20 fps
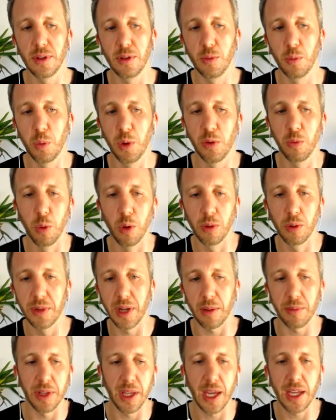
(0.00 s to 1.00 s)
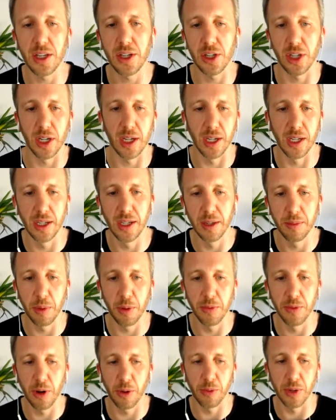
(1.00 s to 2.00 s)
we've warmed up the engine, but
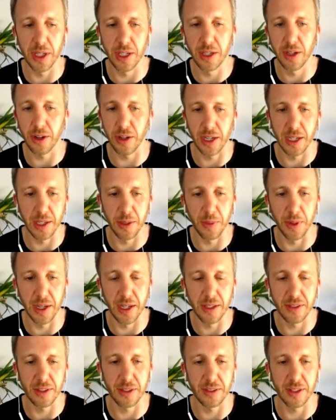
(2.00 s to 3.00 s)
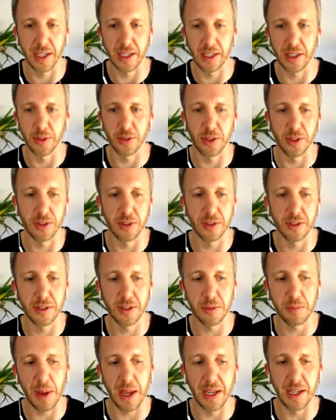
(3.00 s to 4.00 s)
we've not really got anywhere. So it's like you're just
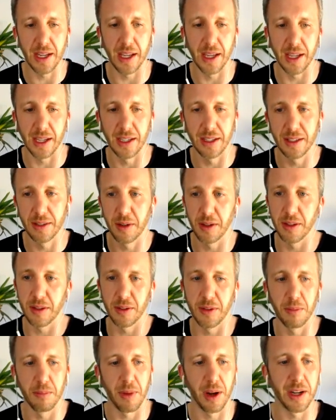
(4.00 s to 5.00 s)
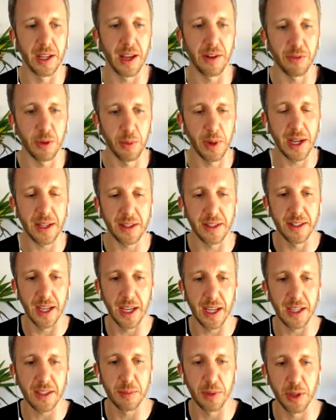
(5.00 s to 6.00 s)
spending money everywhere to
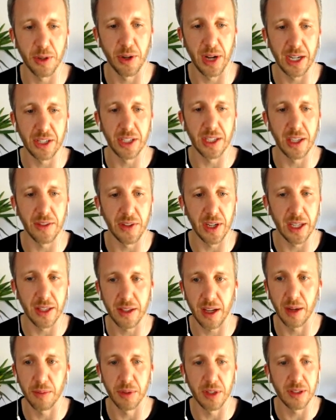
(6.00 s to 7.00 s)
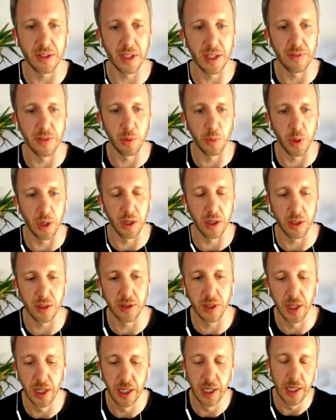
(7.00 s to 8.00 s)
test, but you're not actually giving it time to see if it
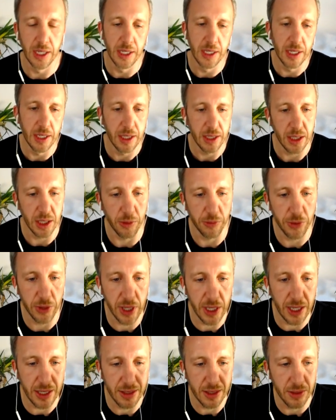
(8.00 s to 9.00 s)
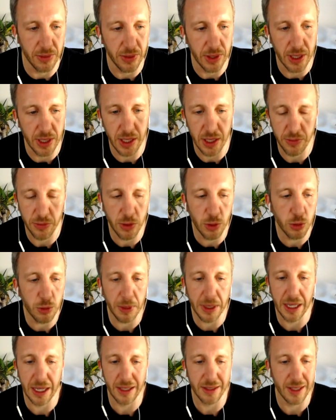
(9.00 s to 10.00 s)
works. Yeah, you know, for Connect TV, if you
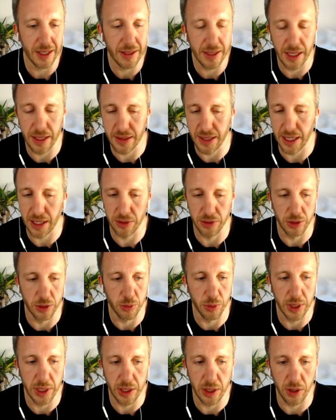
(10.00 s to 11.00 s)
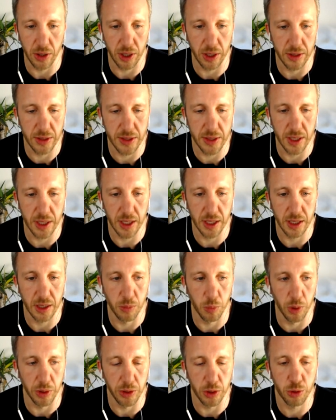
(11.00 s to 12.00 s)
spend less than ten thousand, you're really not going to see
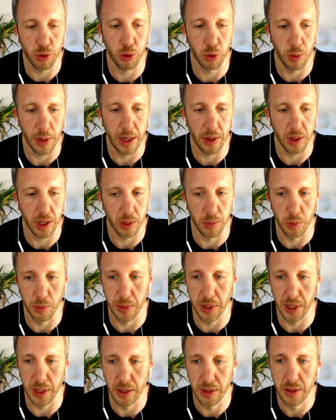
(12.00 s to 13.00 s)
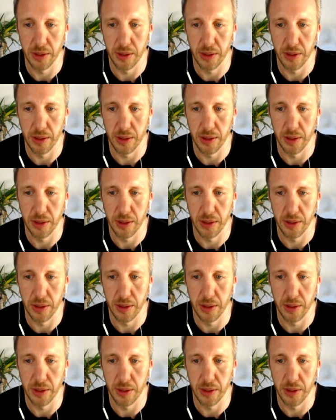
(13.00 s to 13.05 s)
what the true outcome will be.